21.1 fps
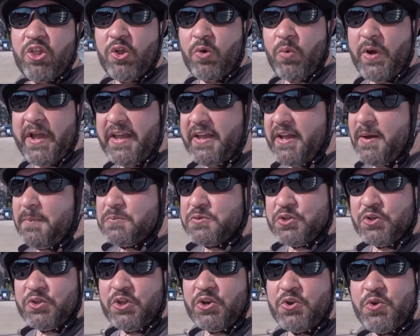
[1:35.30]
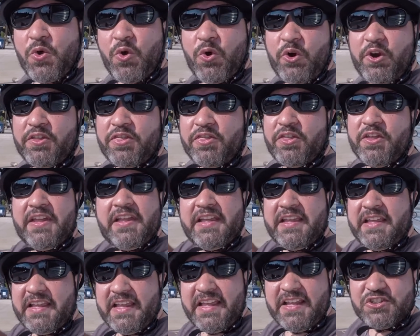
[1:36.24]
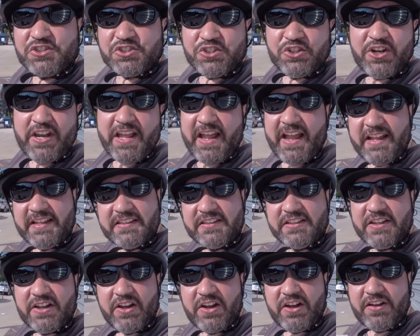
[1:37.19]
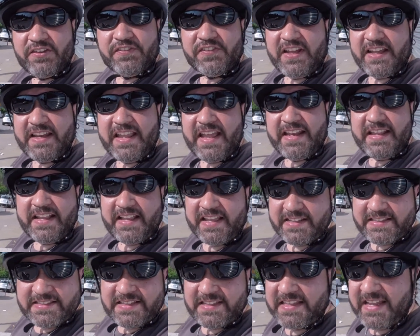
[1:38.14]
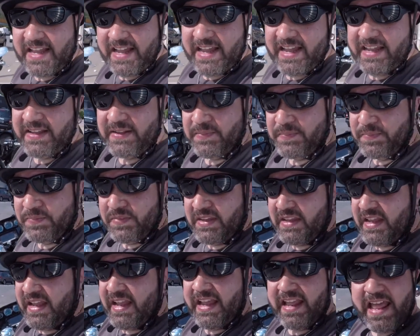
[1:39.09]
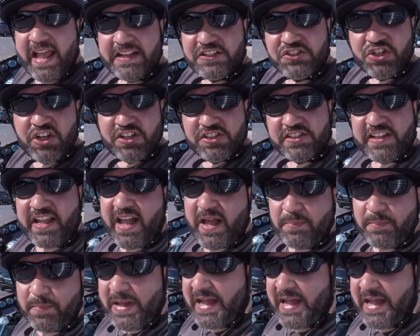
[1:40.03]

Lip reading: the way up to the northeastern end of Connecticut today, and I just got